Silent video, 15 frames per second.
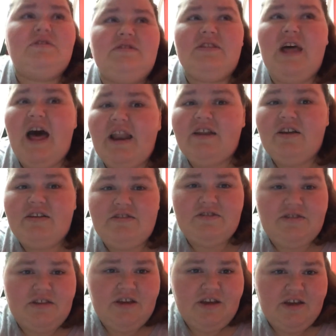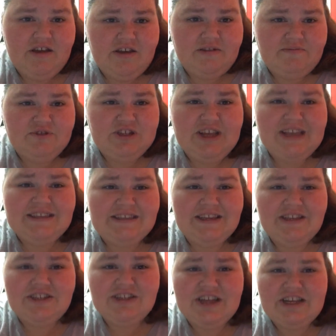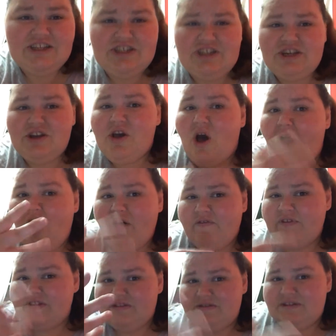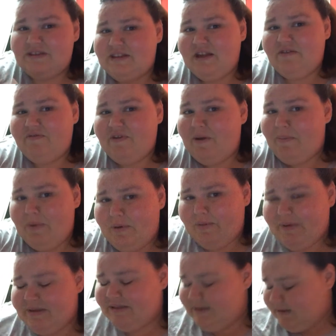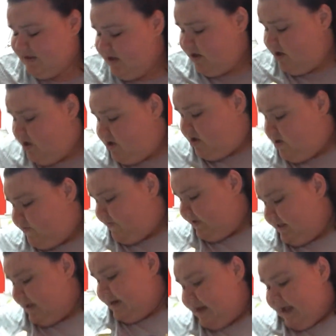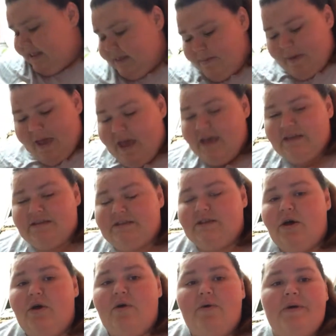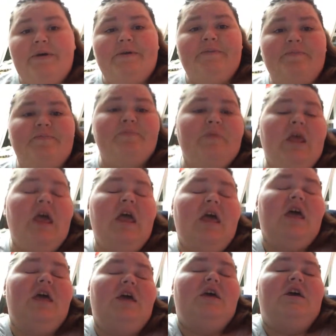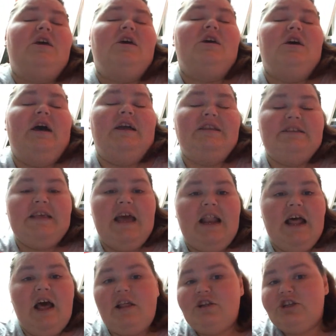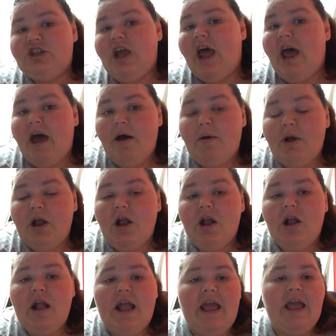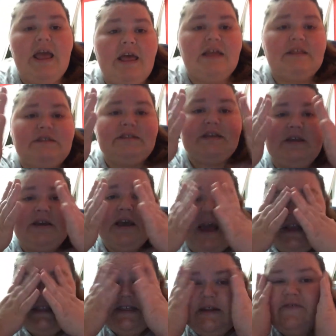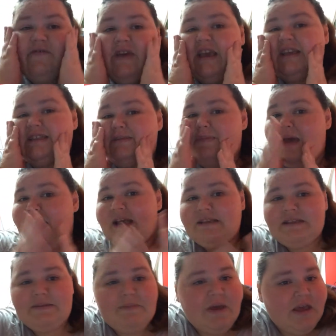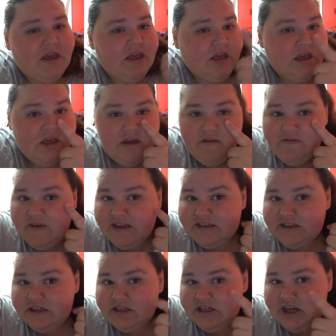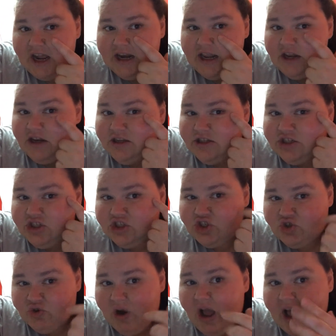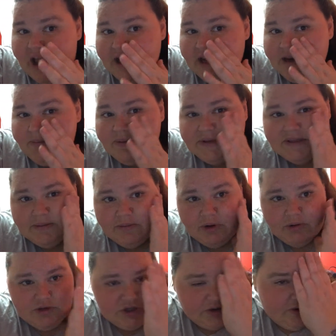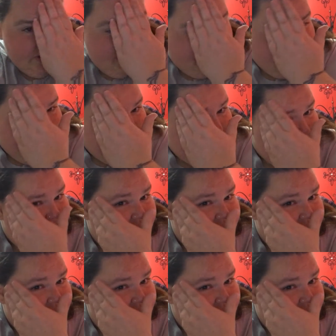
A lot of Uh, chest congestion, coughing stuff up. It was really not the best. So I just got out of the shower and I did a face mask. My face looks shiny. It looks just dry. I need to put some lotion on it, but